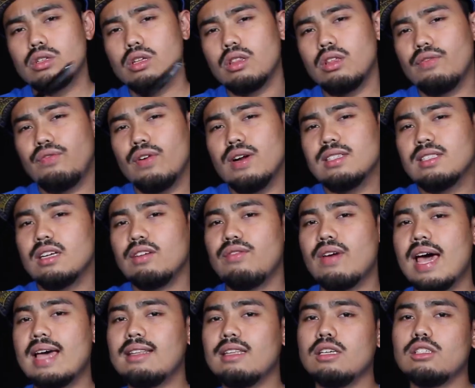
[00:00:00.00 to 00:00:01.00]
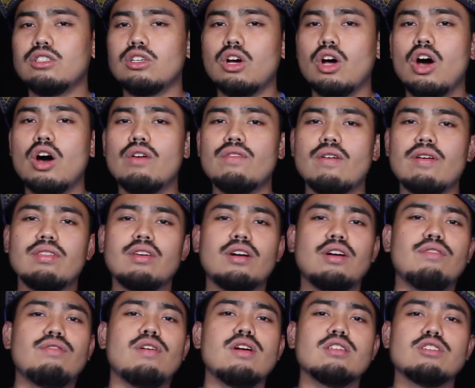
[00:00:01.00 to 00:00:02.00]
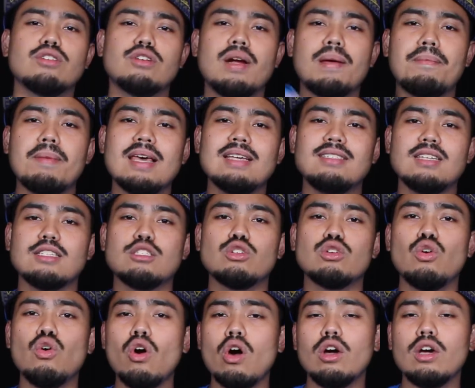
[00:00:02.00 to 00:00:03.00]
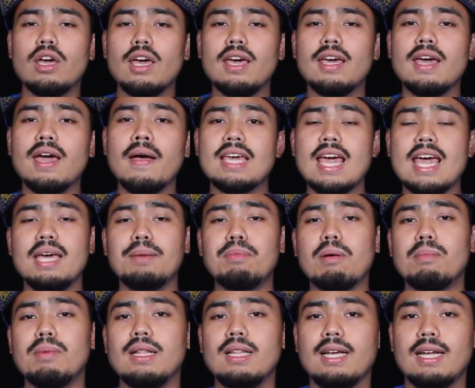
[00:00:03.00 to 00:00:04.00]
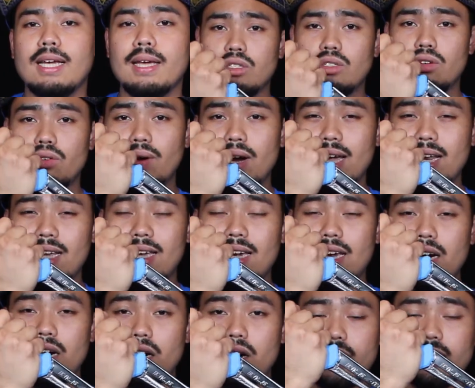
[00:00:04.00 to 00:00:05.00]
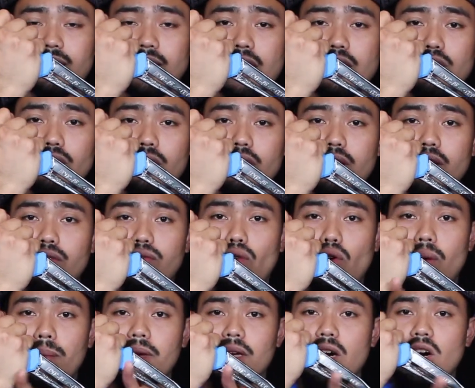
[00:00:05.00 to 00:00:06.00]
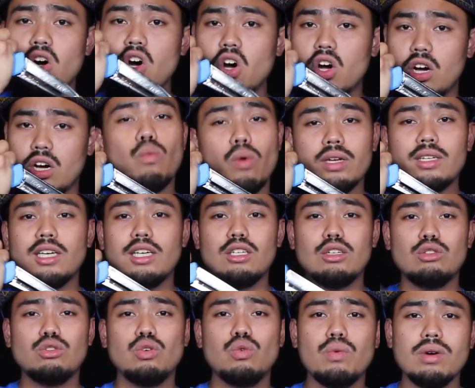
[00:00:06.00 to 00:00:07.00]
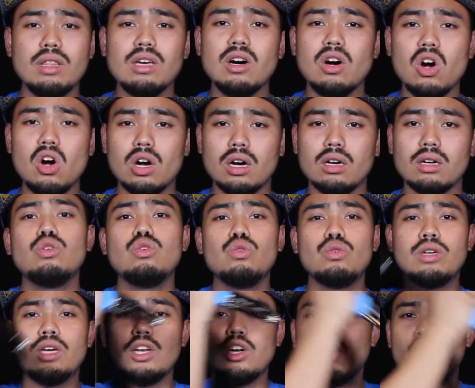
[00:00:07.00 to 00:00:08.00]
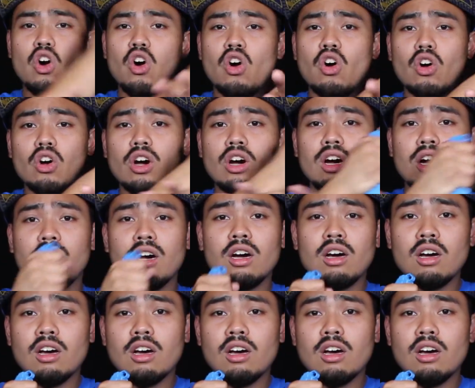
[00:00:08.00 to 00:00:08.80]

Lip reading: So the first advantage of the reverse grip is its hooking capability. So right here, essentially you're forming a hook. What can you do with a hook? You can hook.